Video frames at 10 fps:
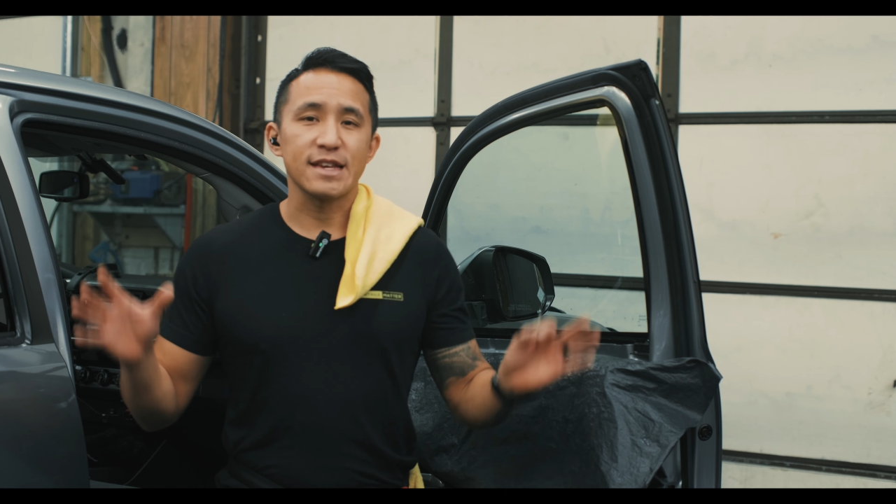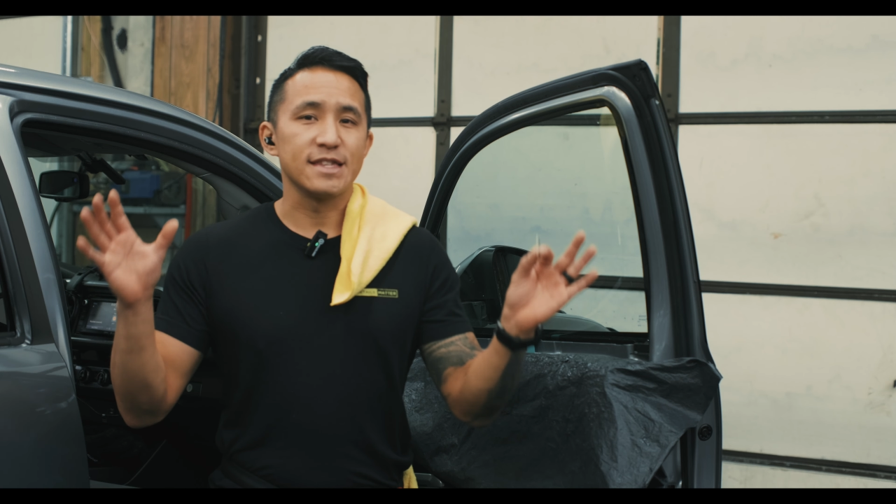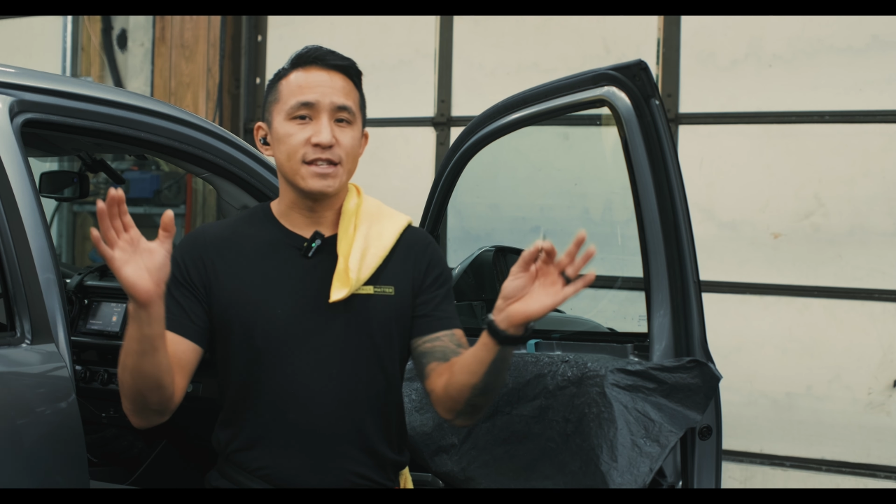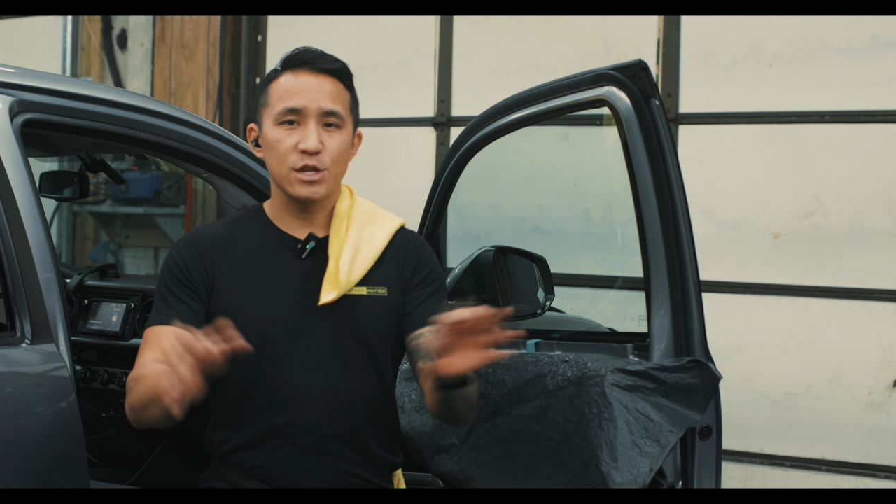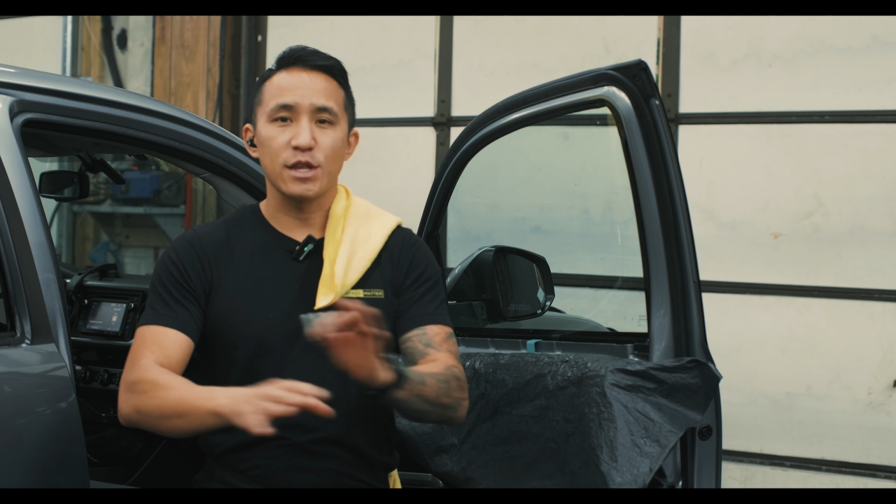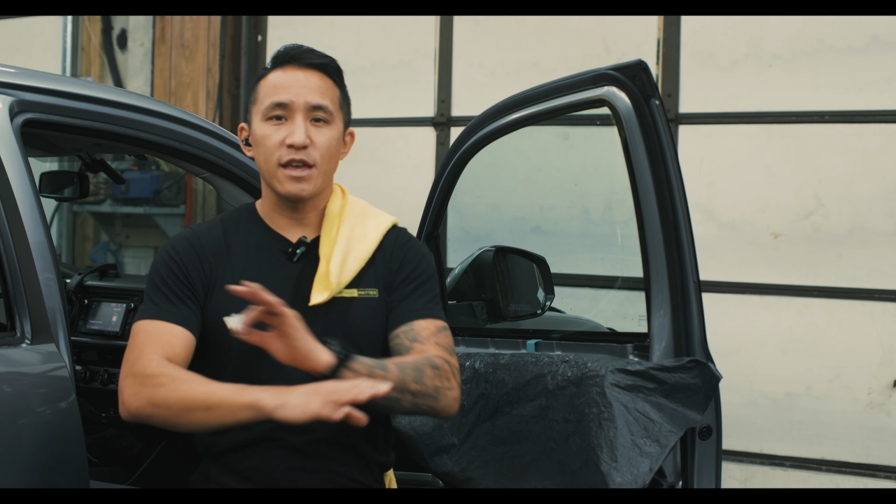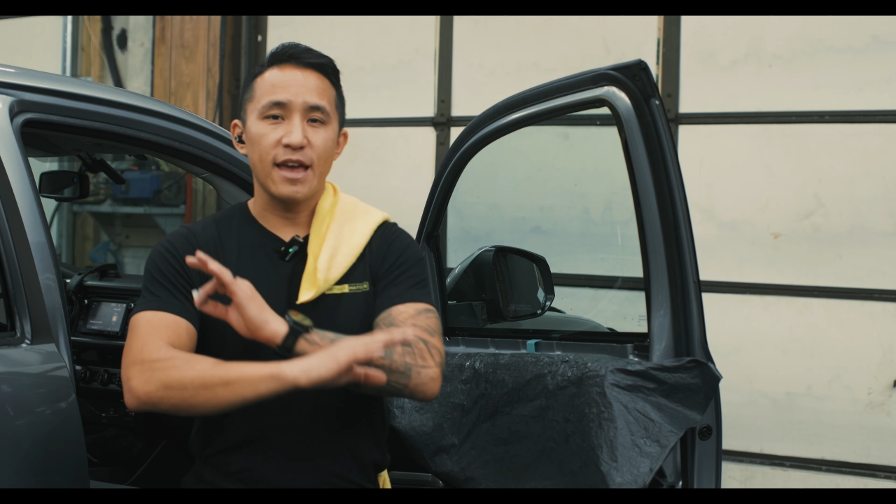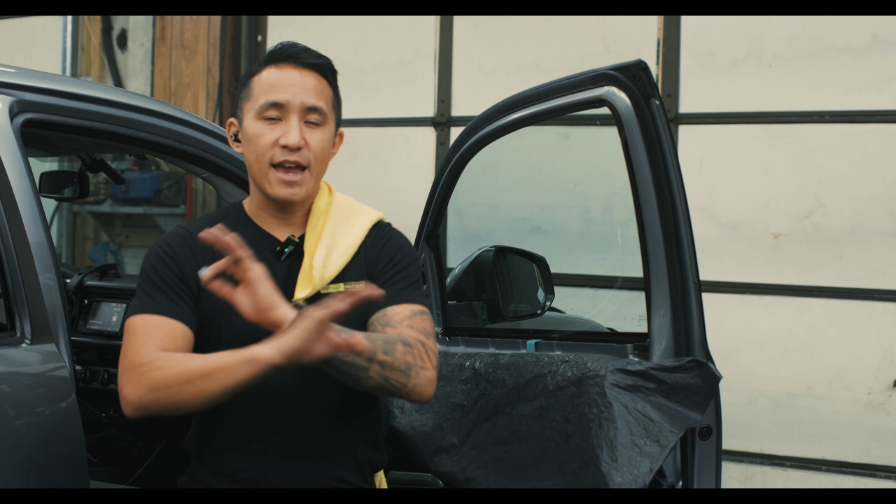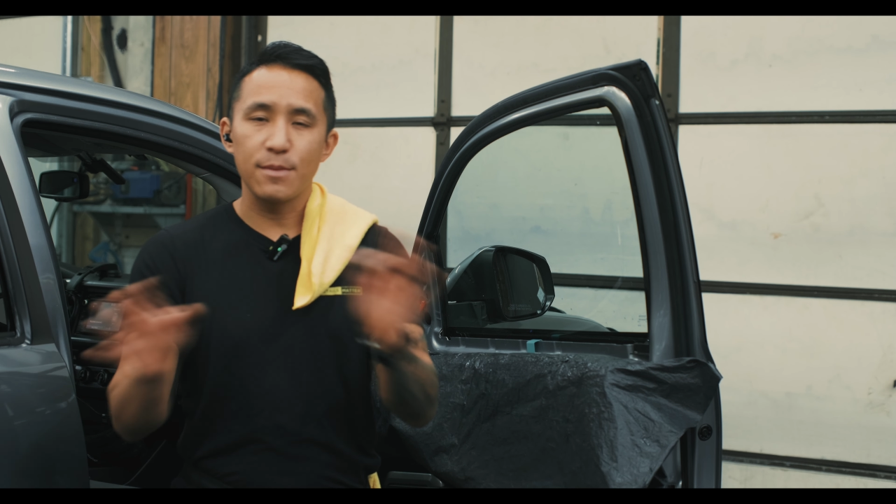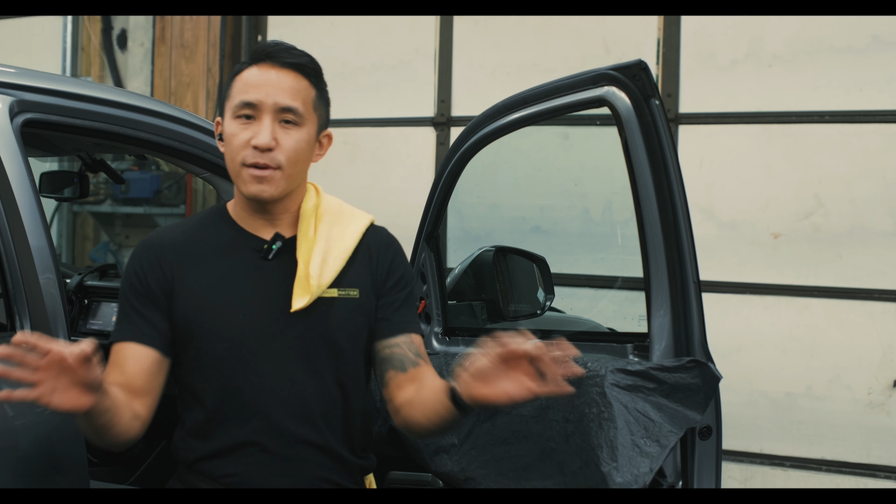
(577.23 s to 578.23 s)
Additionally,
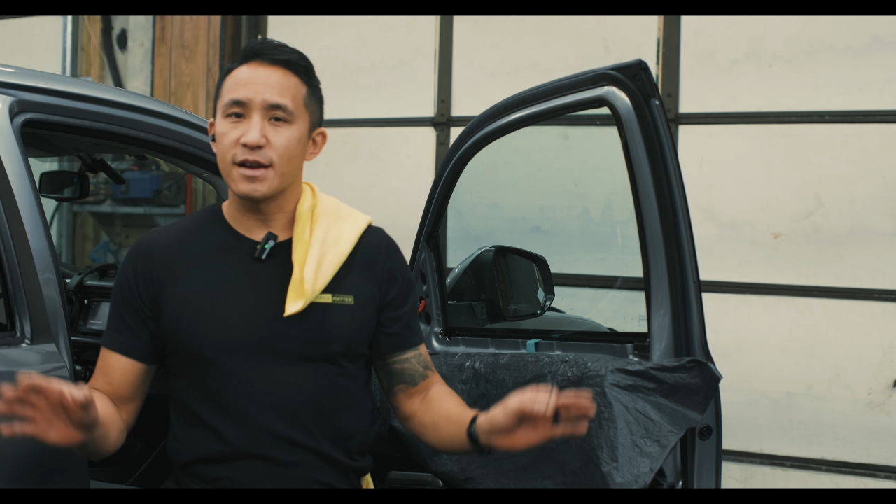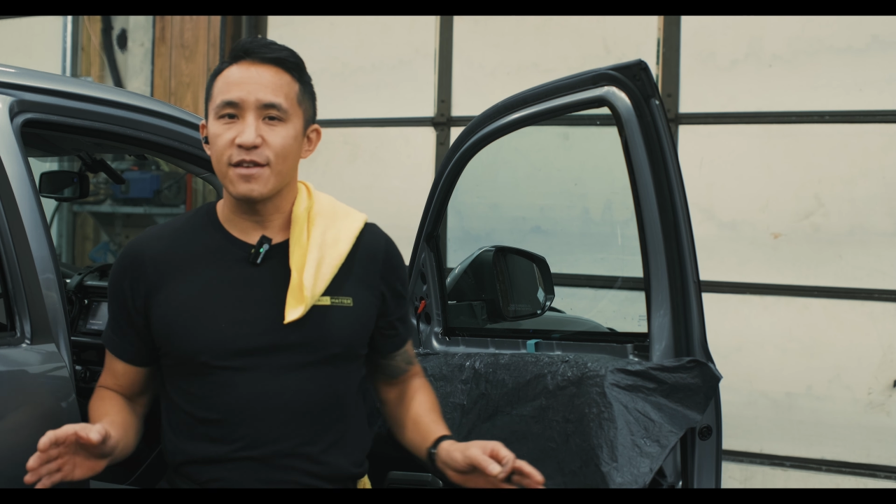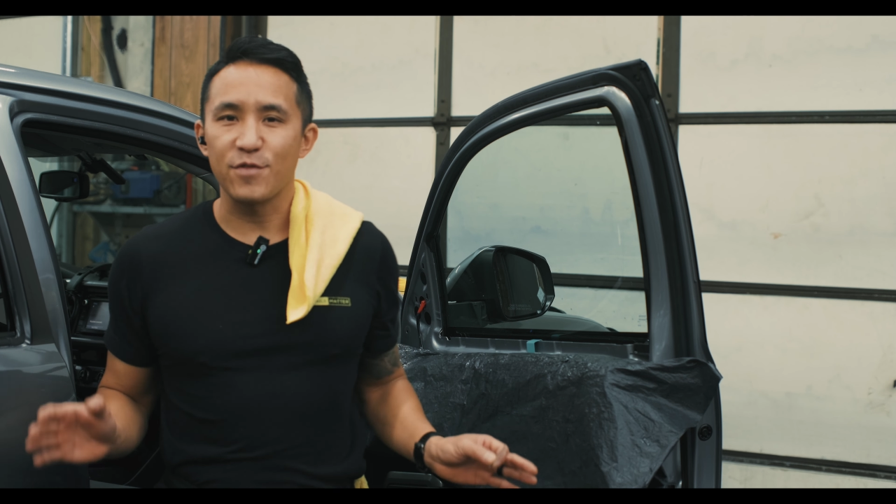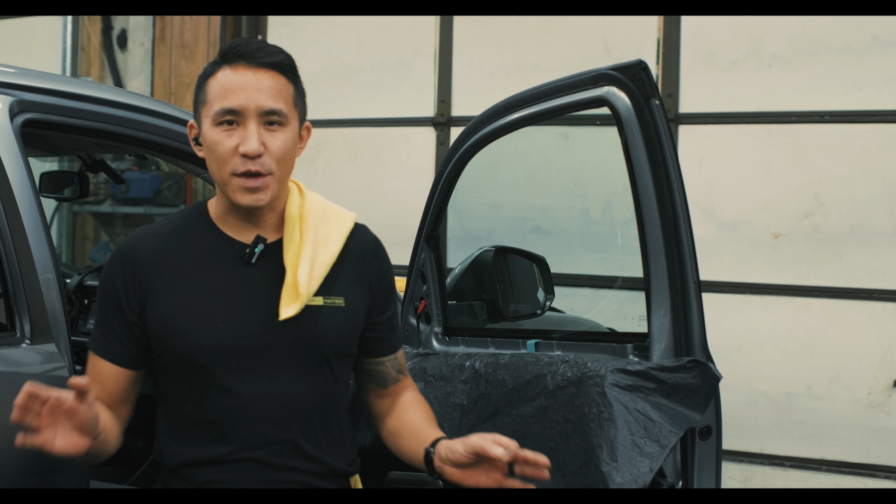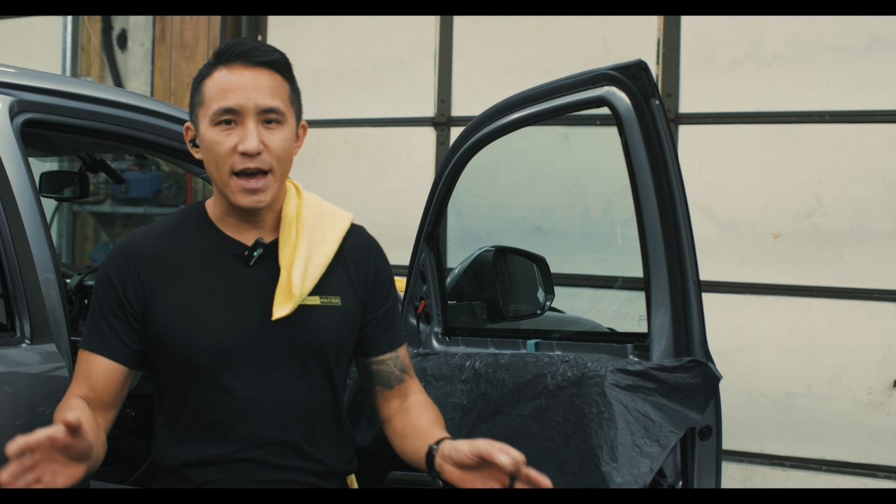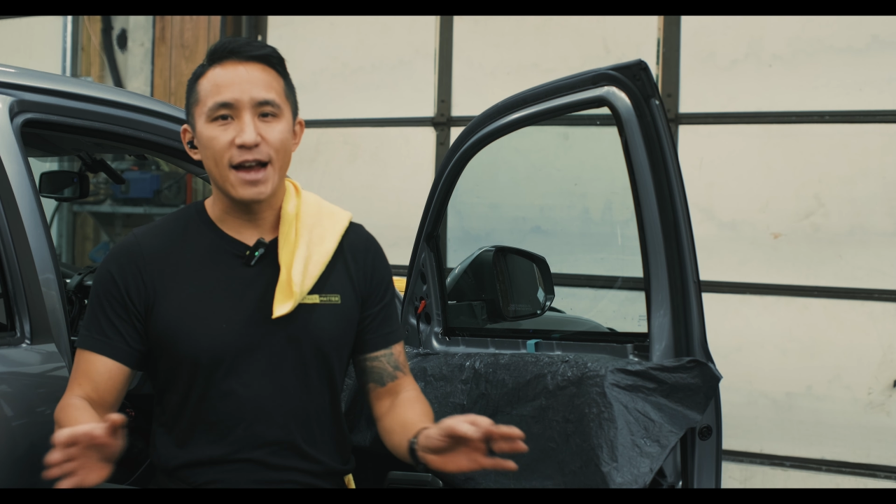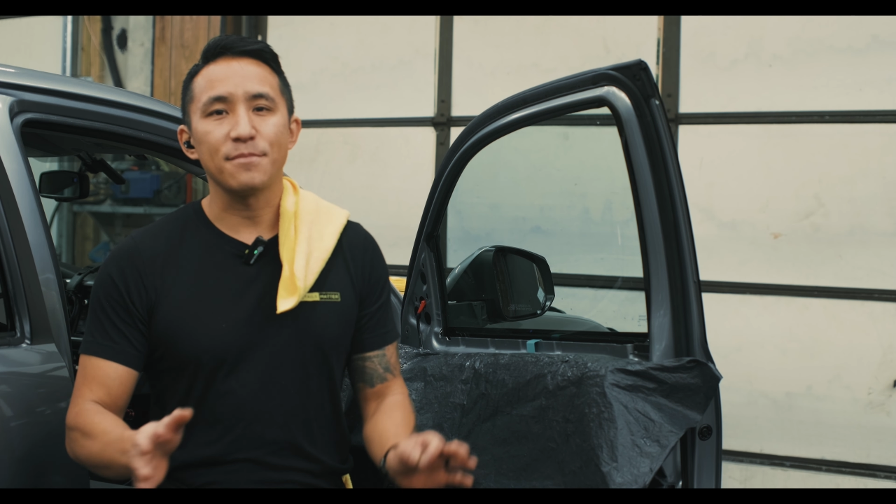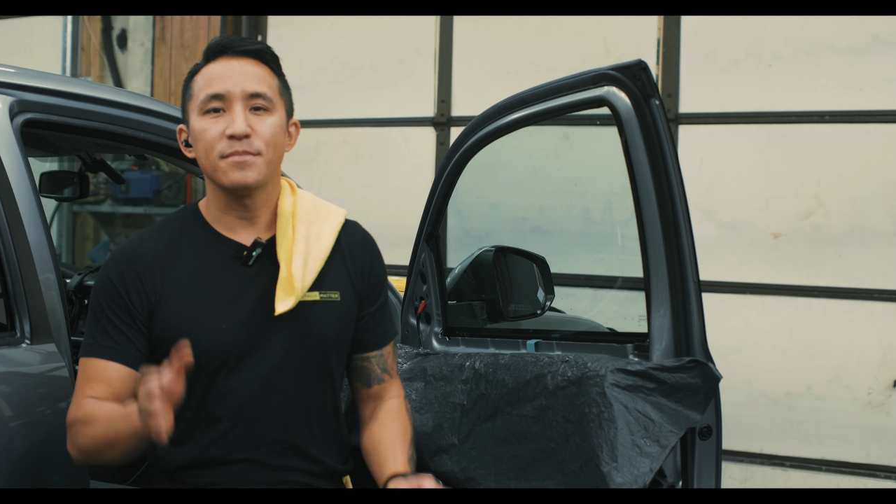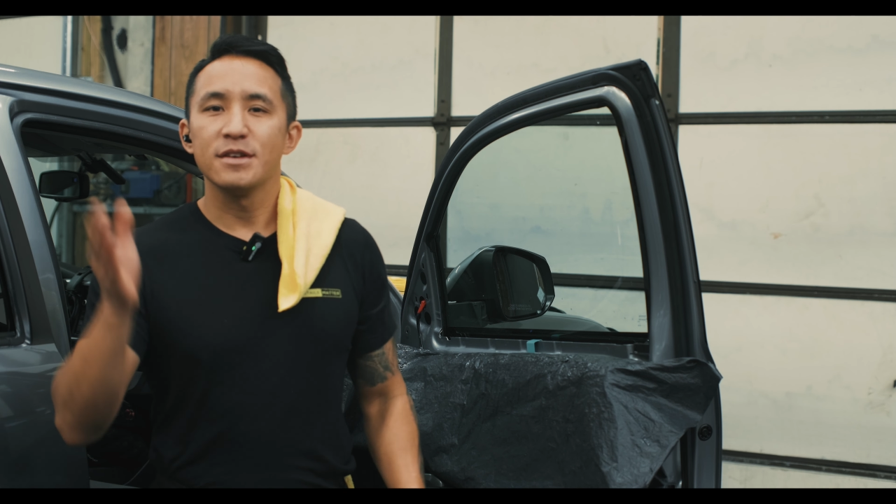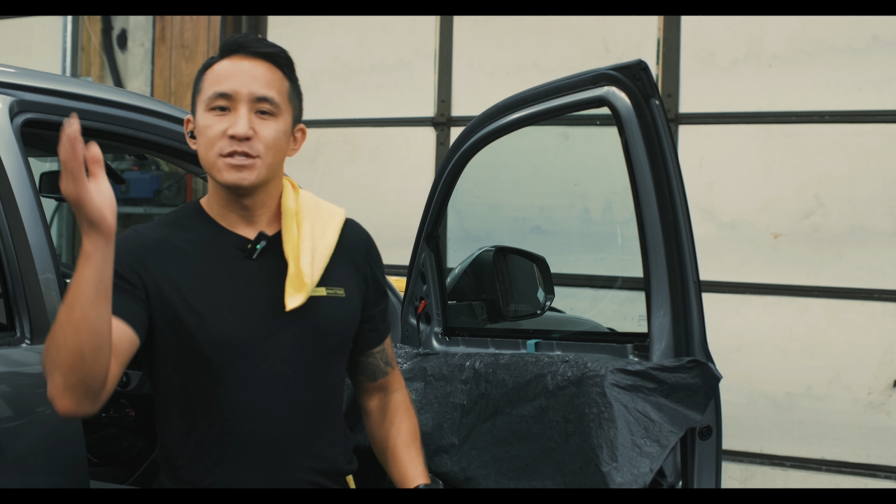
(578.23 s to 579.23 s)
anybody, if you got them,